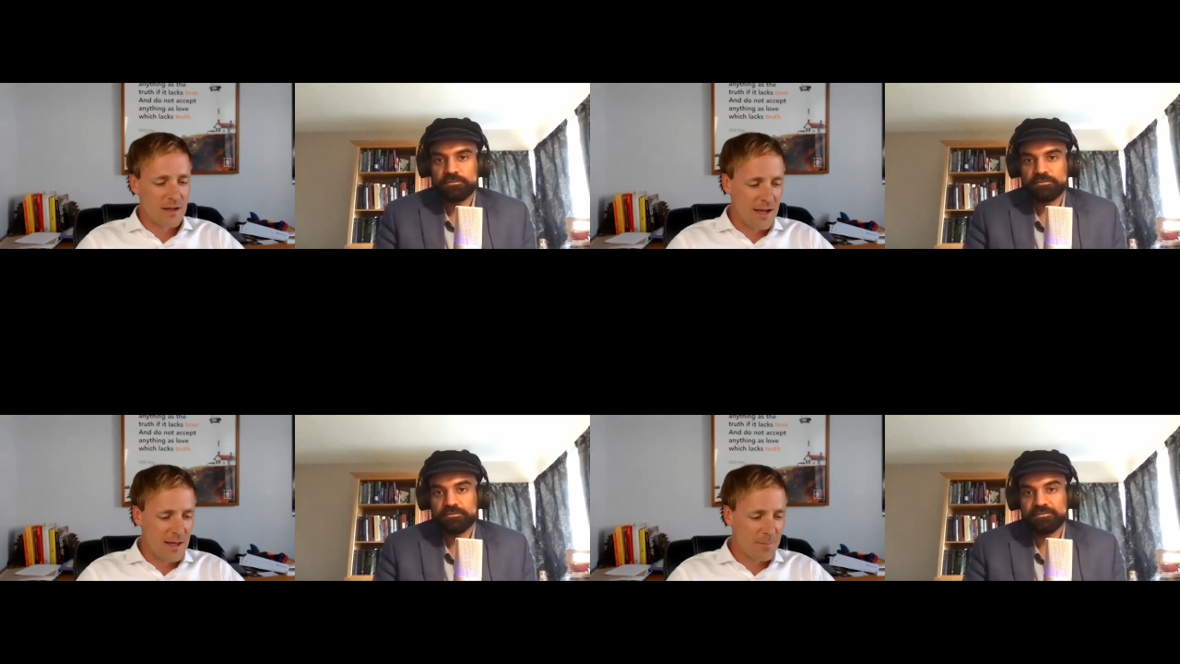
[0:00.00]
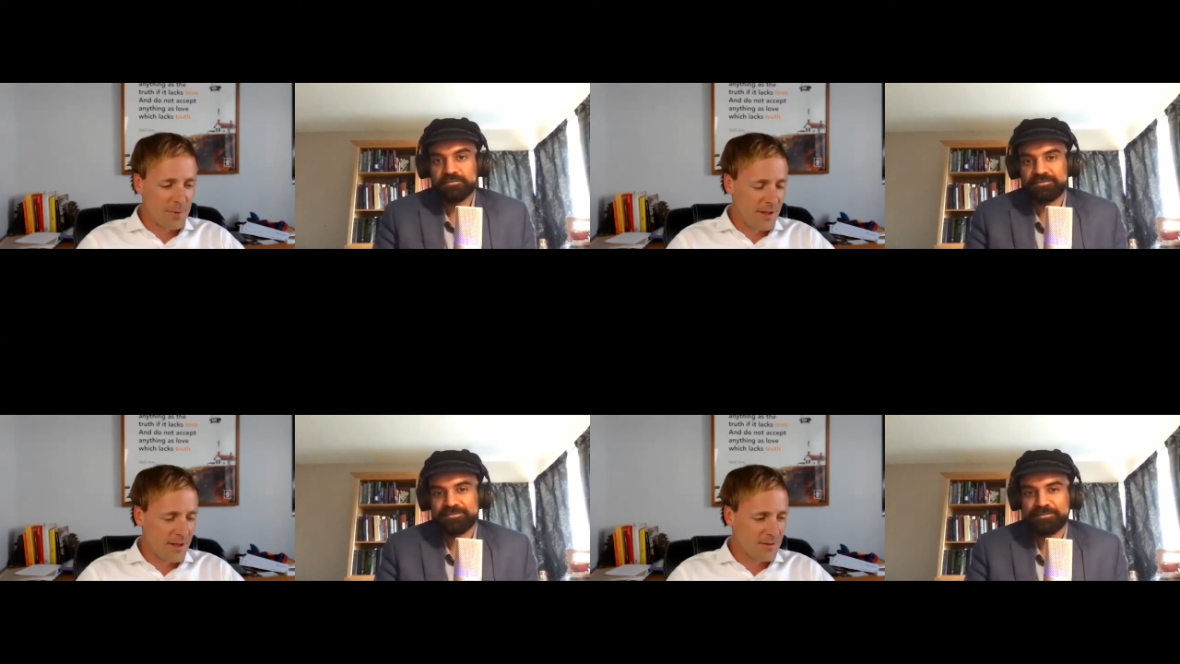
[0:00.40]
Speaker 1: time,
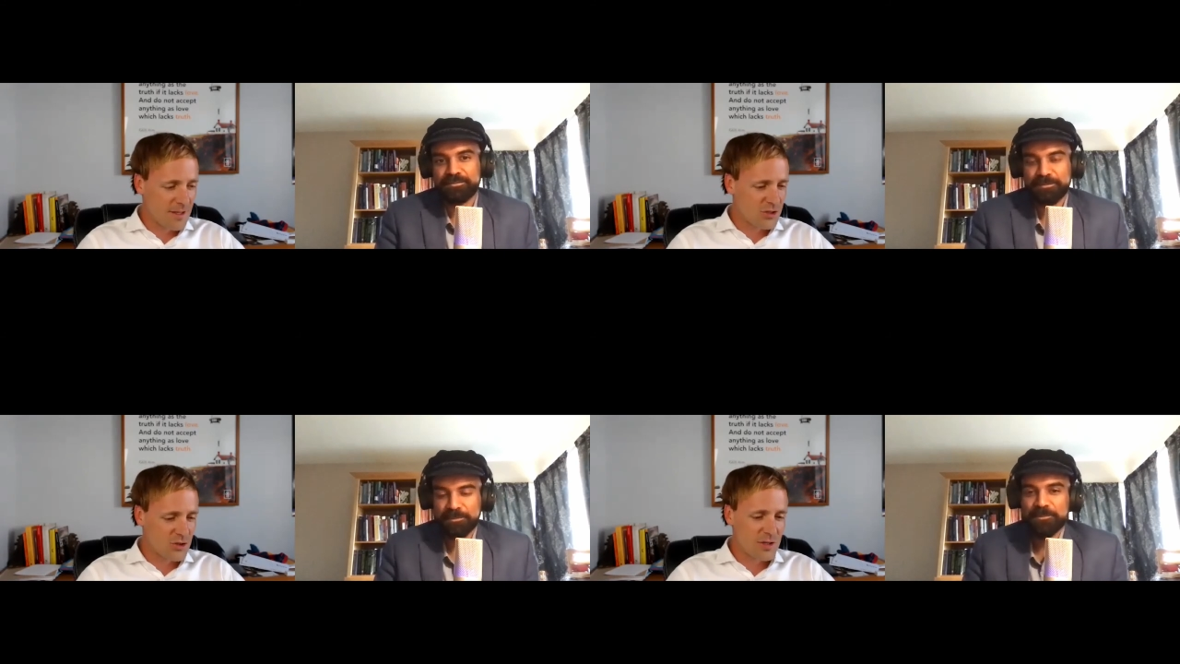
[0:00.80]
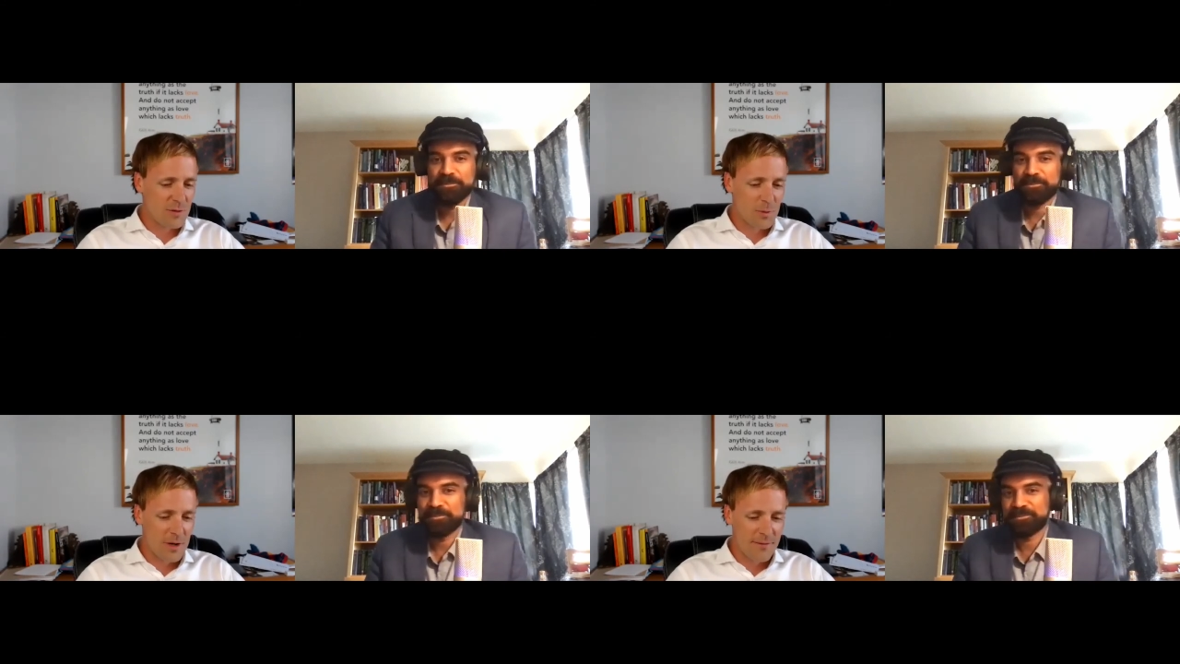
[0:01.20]
place,
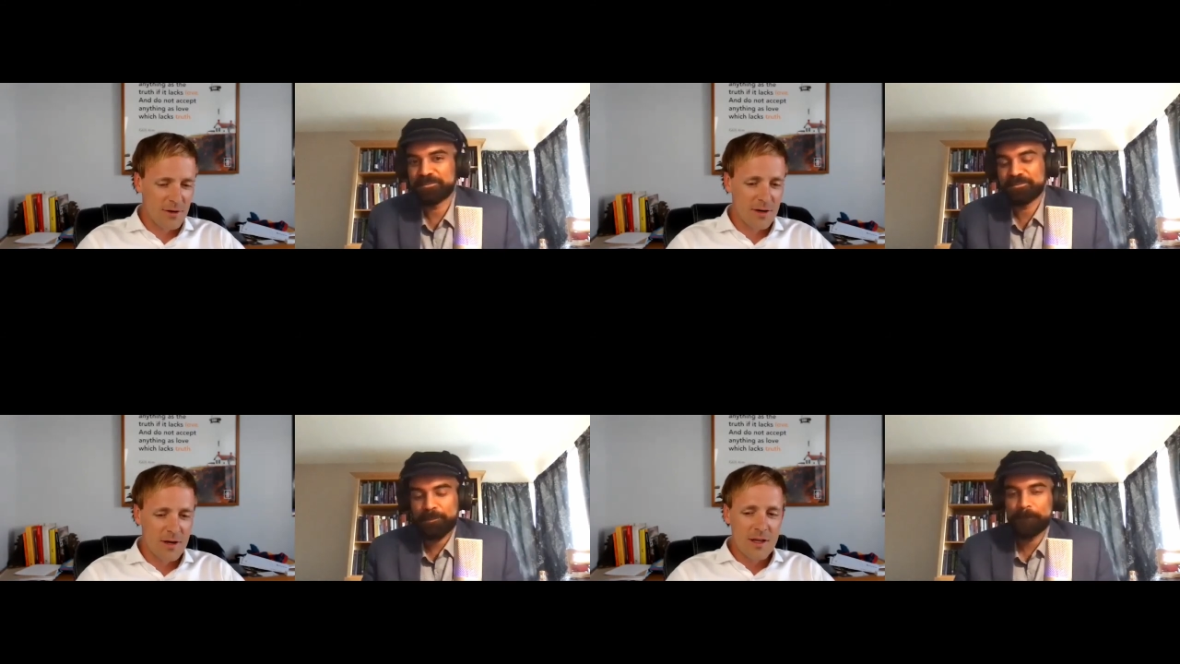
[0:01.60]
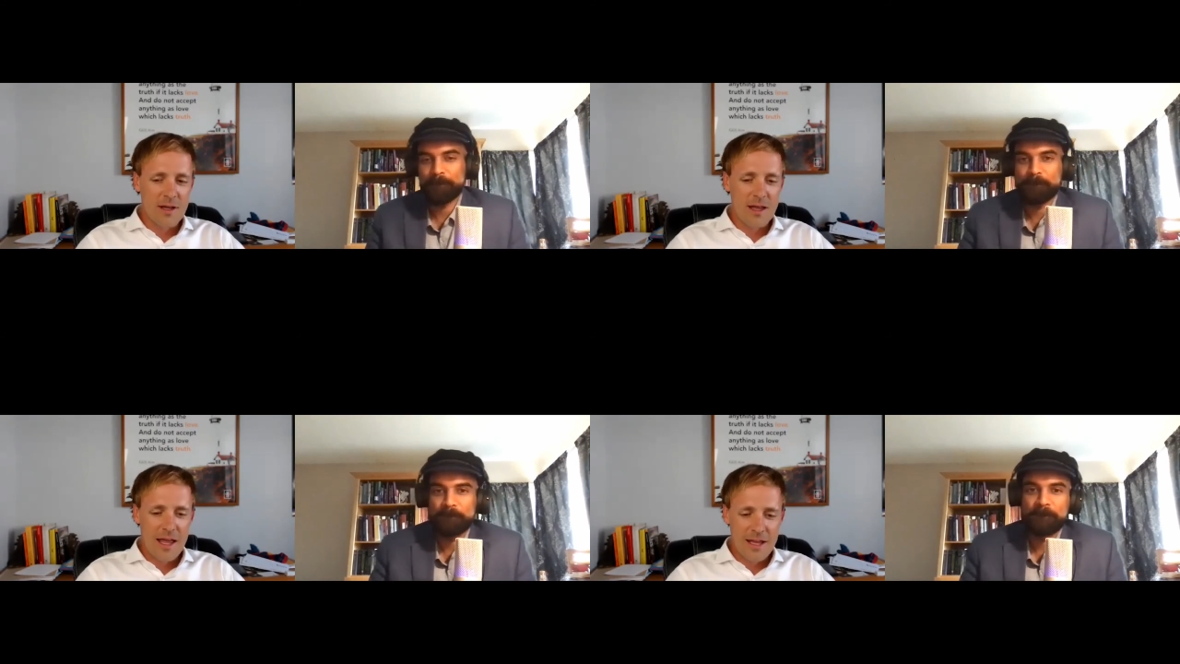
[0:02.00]
century, whatever,
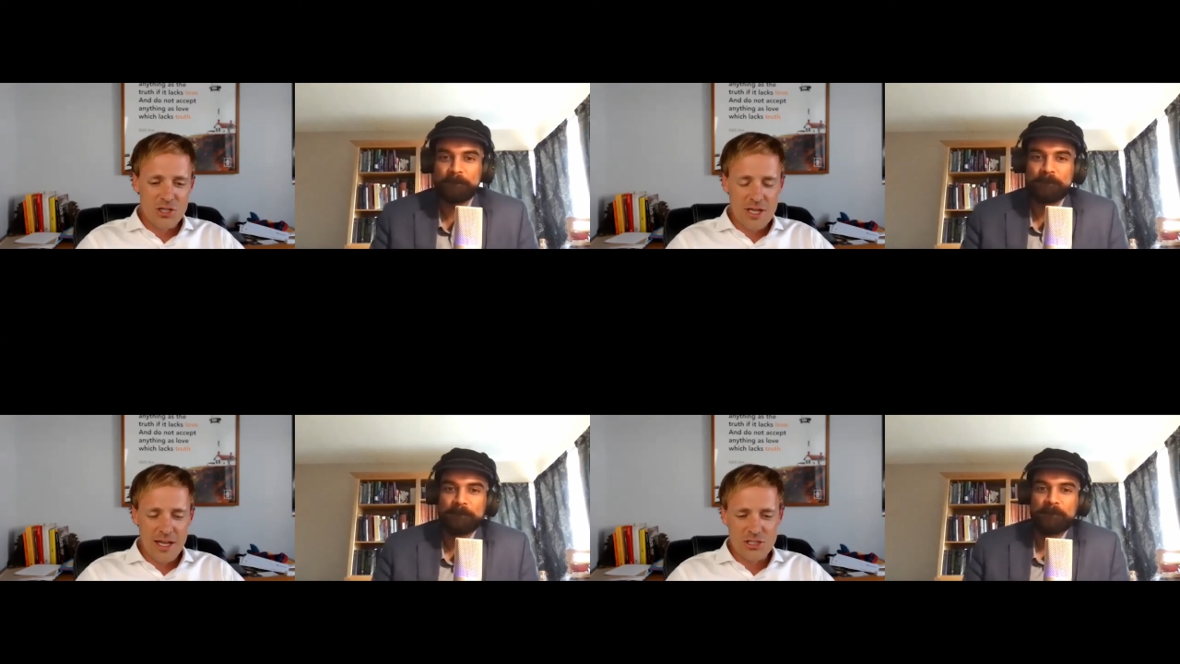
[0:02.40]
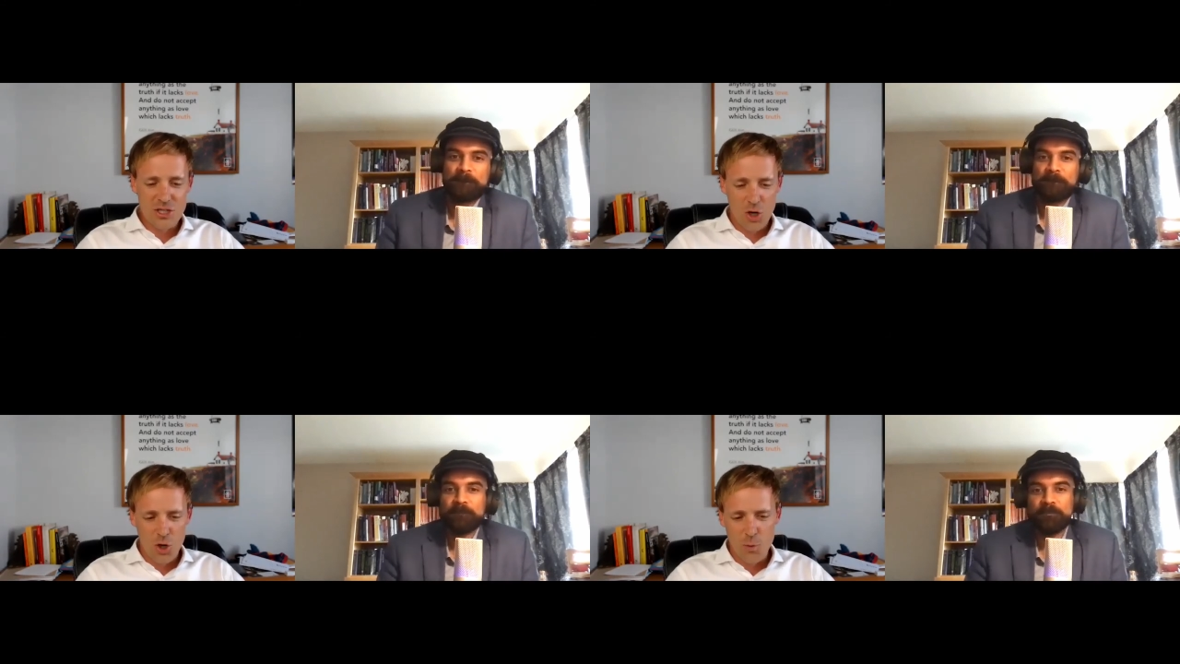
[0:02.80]

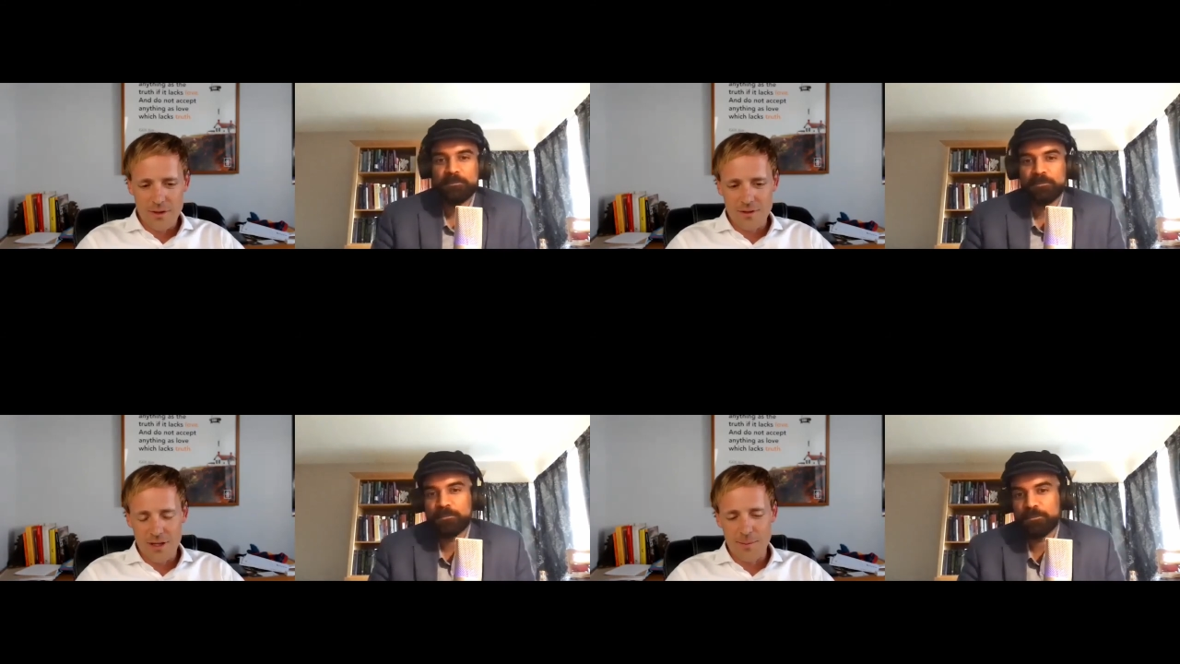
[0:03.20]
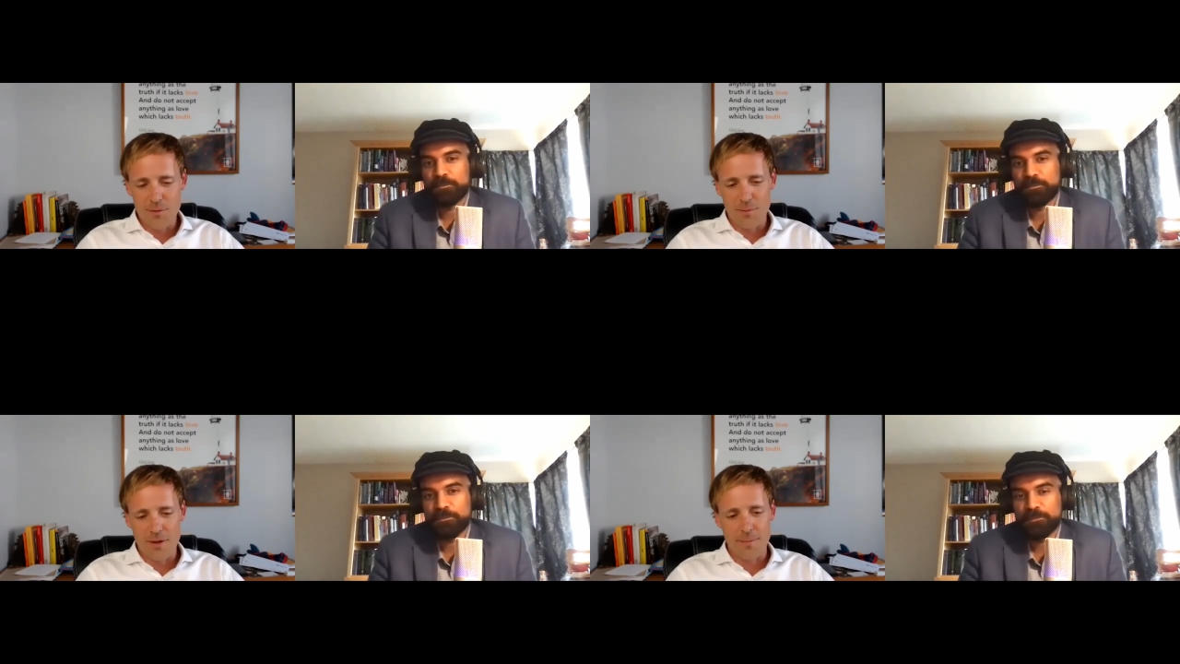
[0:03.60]
education always
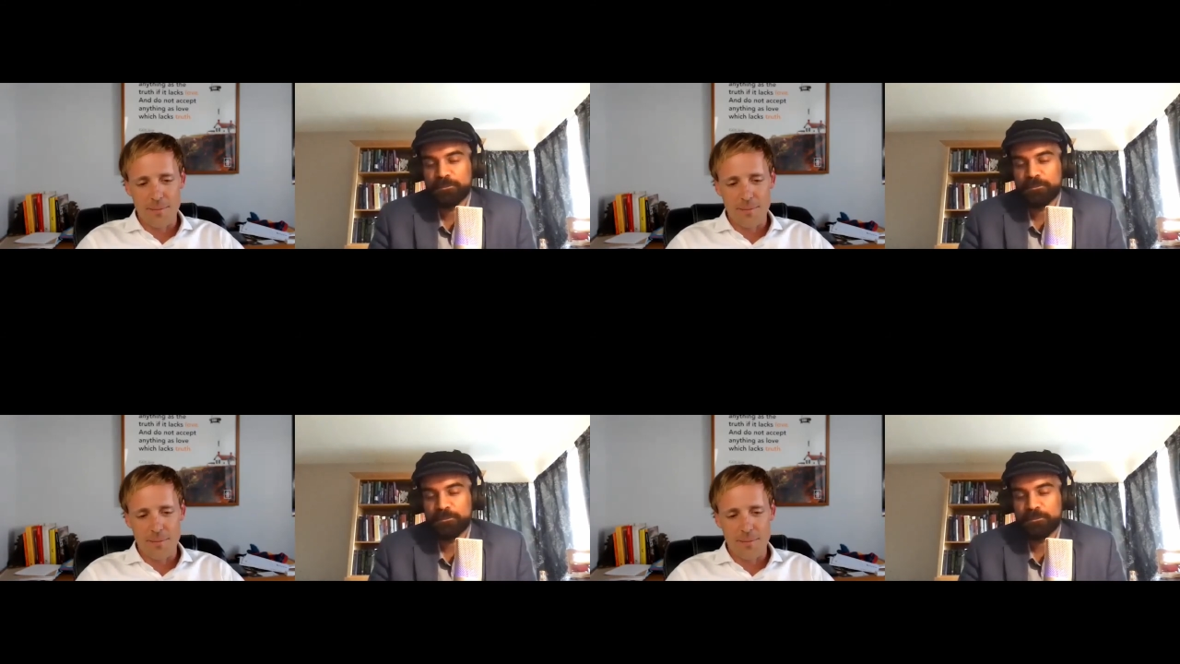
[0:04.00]
seemed to be